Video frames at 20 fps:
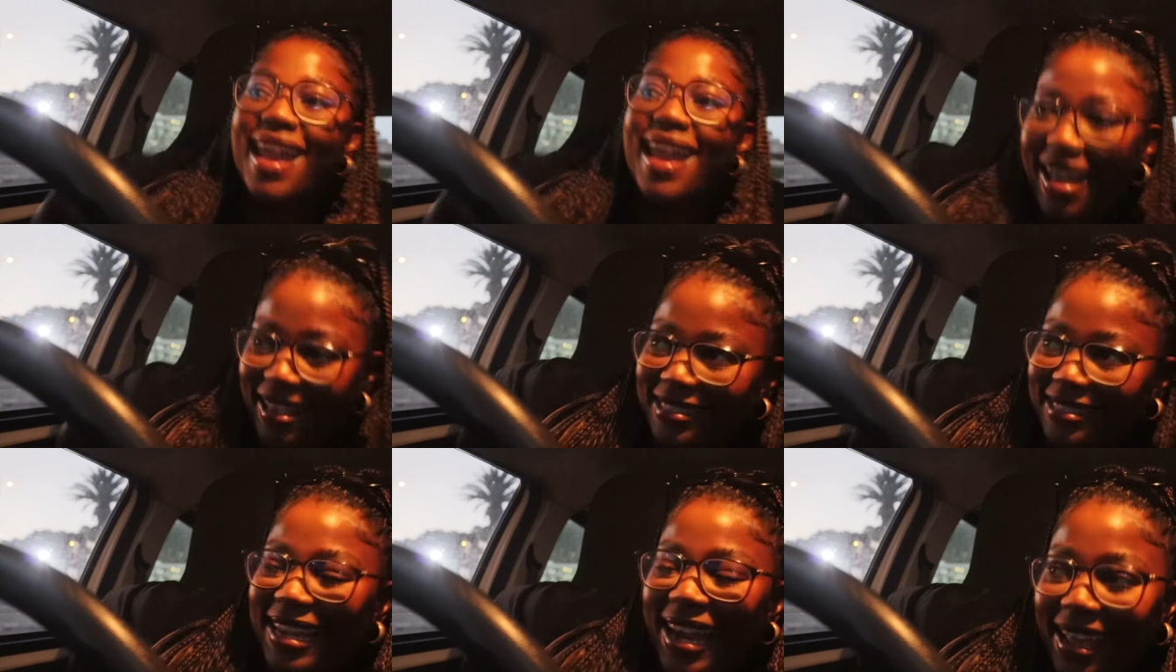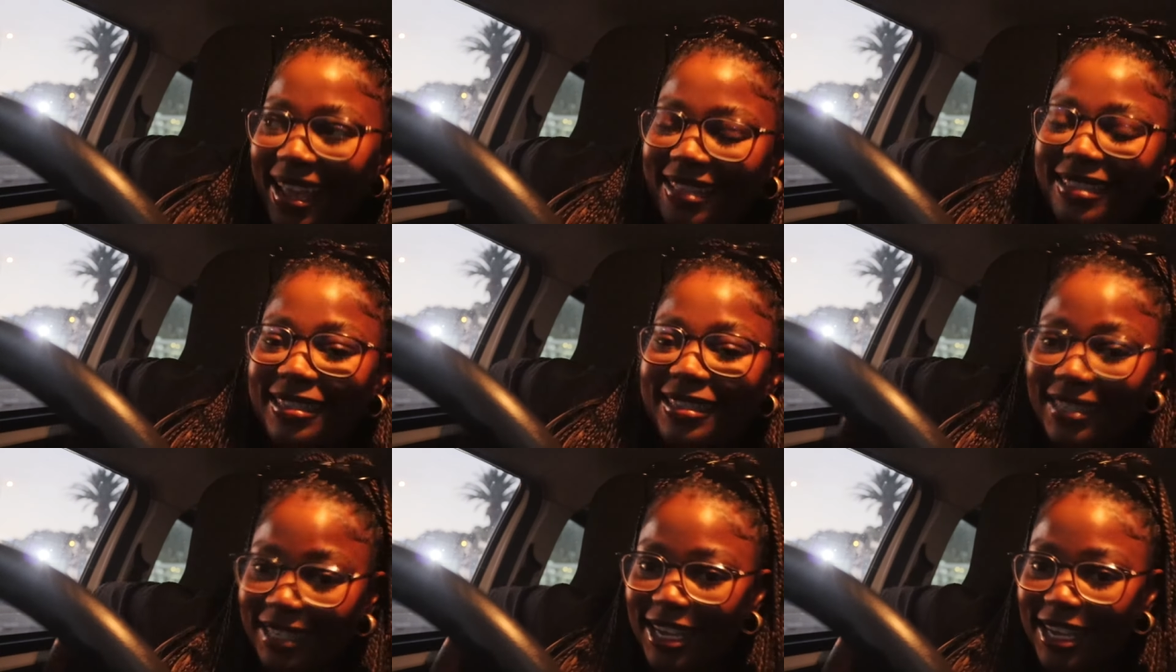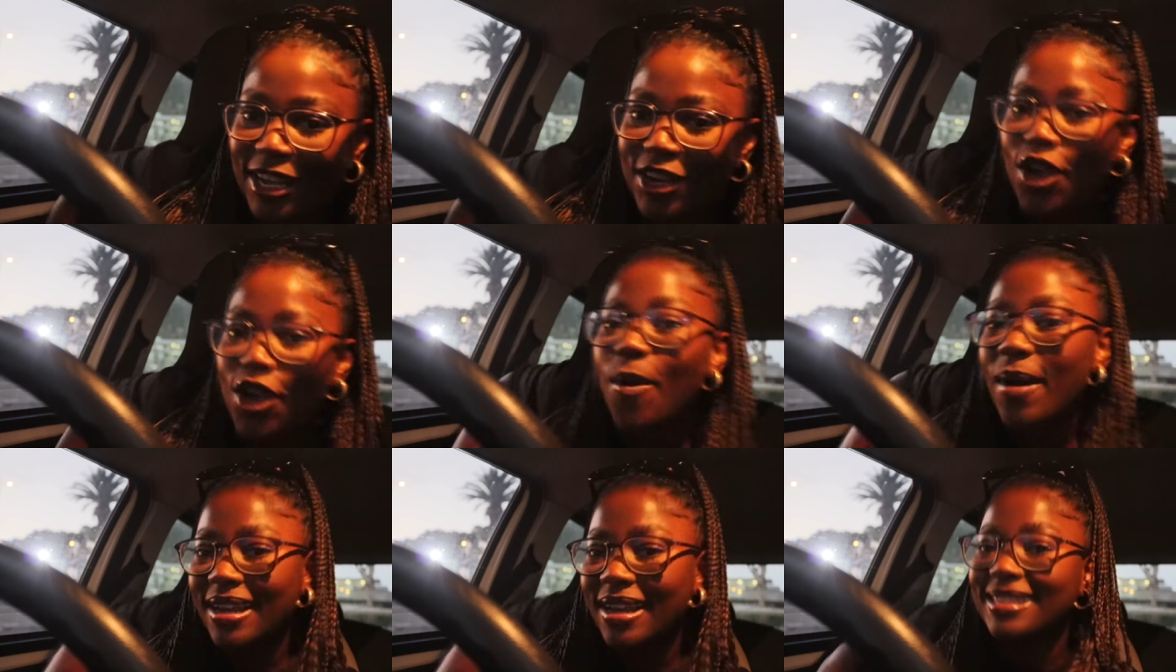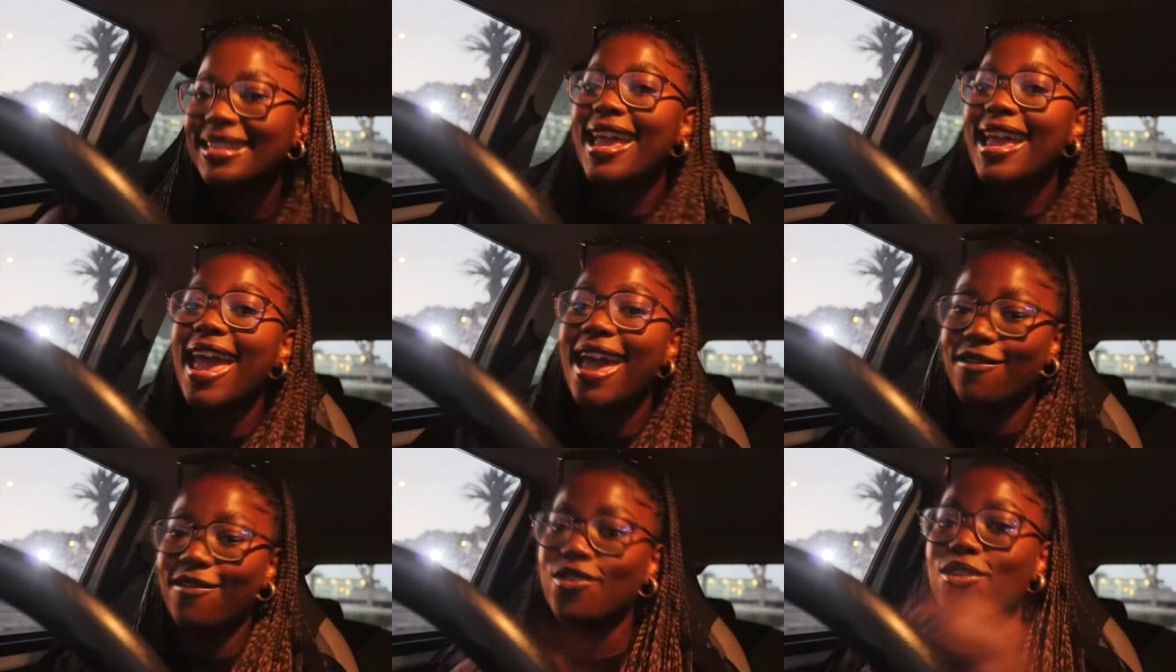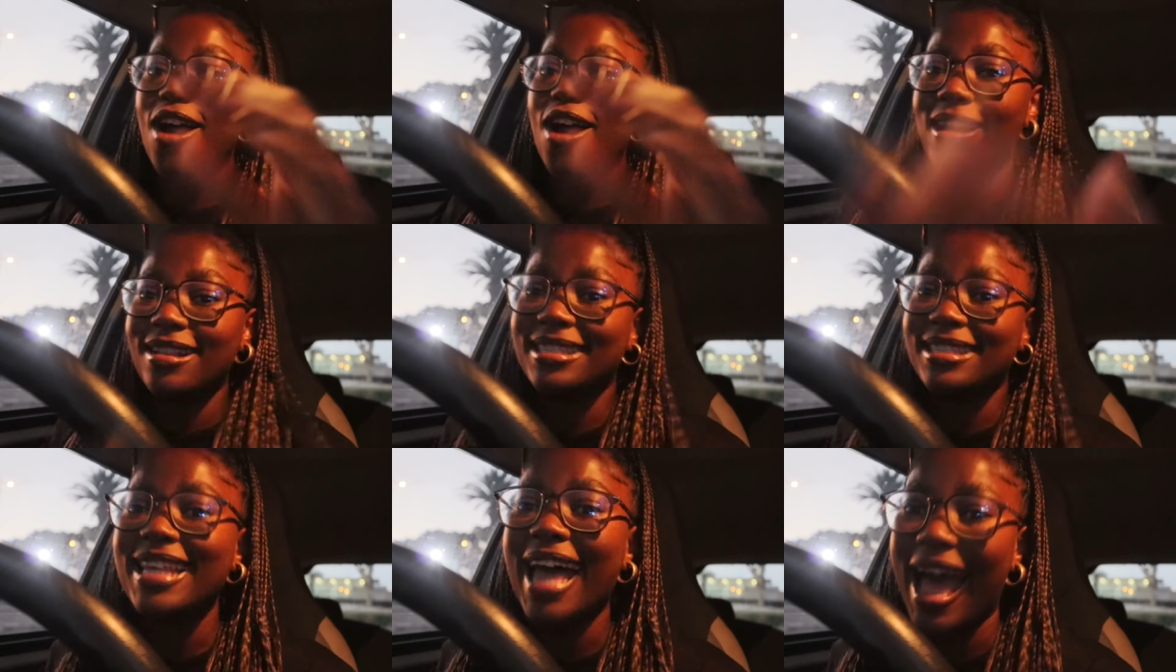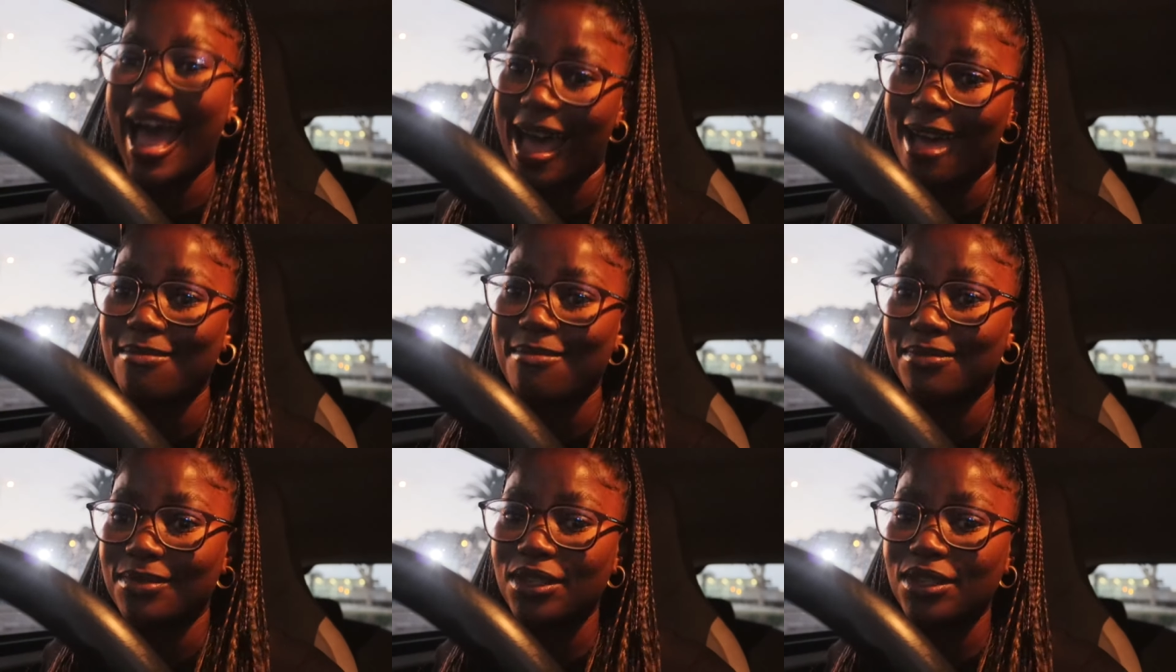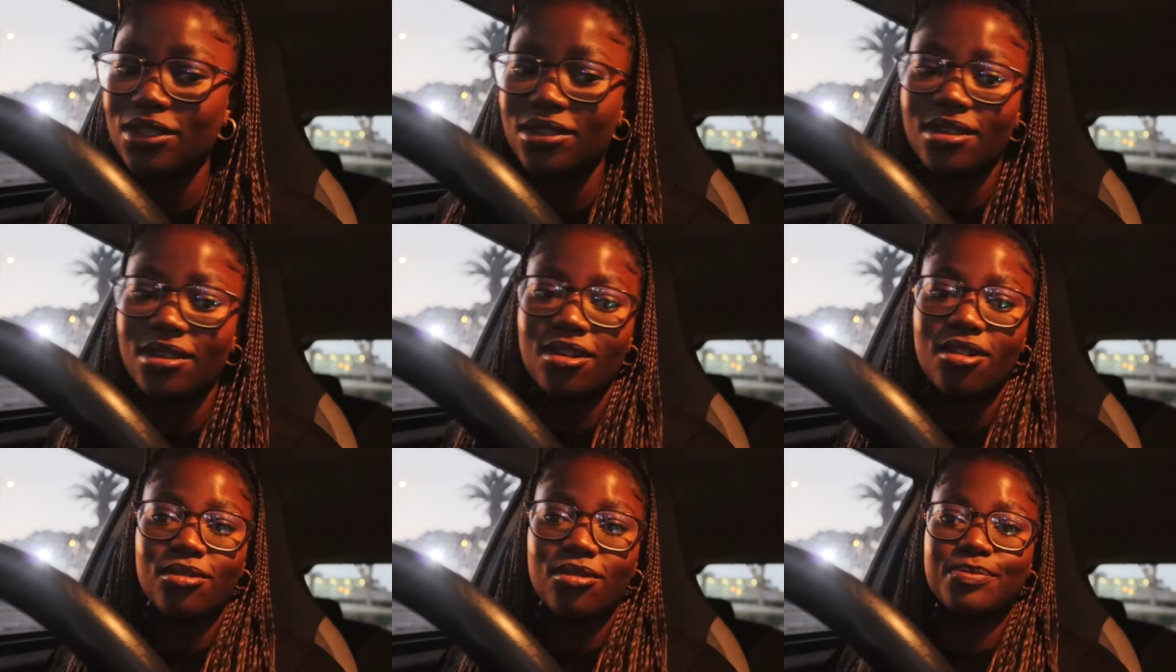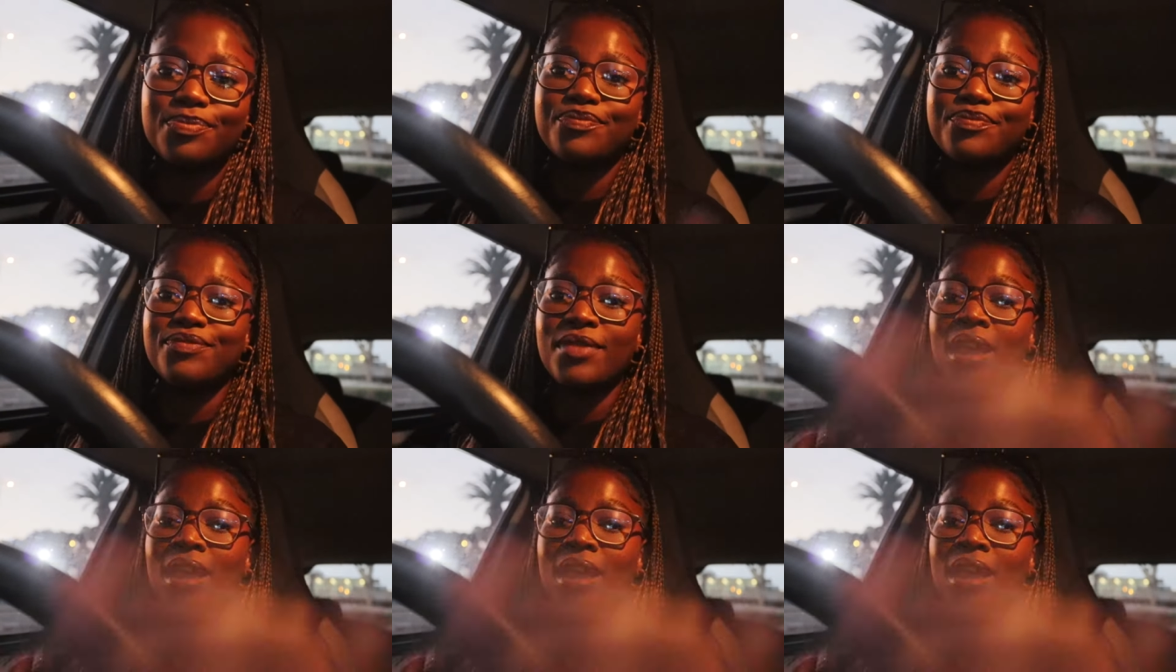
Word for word: is late no one is ever on time so